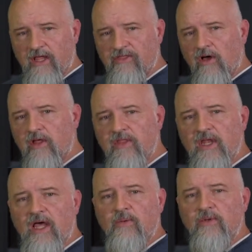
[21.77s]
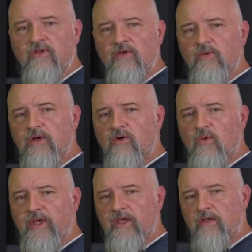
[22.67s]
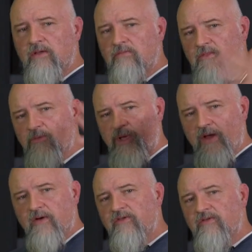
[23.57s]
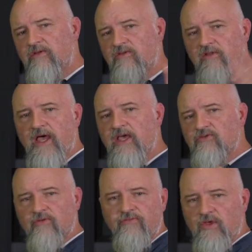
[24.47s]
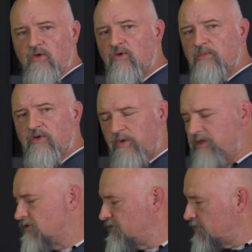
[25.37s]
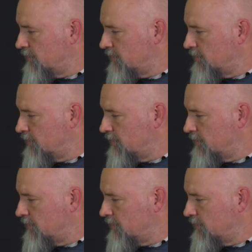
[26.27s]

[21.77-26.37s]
I thought that I would do a quick comparison / review between the two.